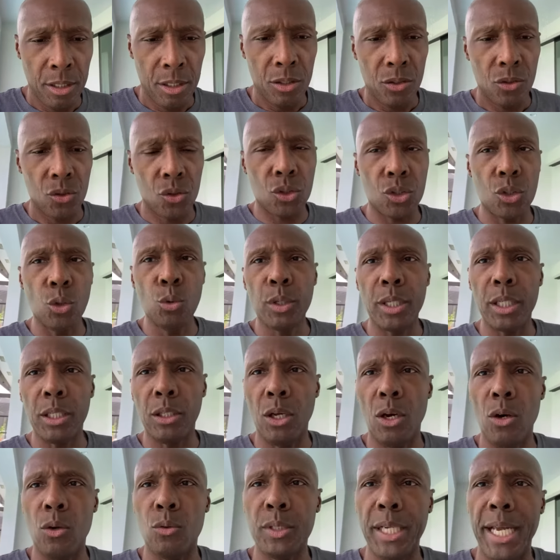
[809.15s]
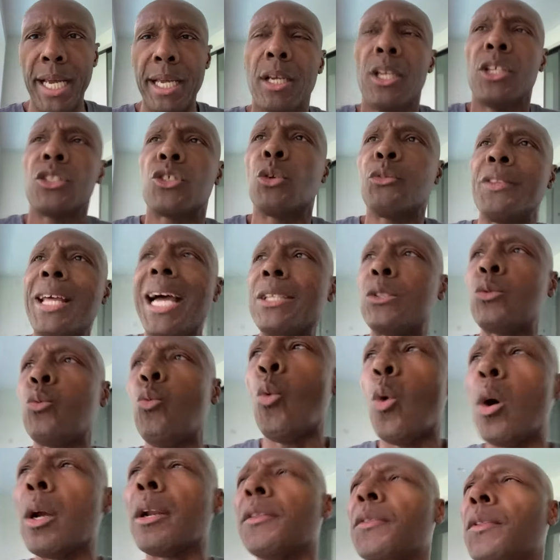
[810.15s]
student loan debt. So that's
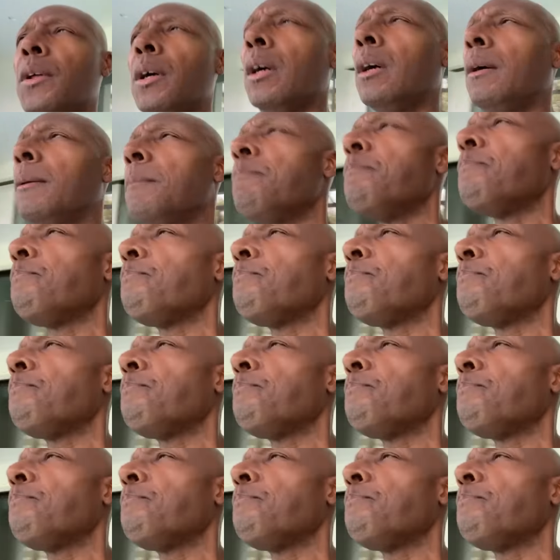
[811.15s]
one of the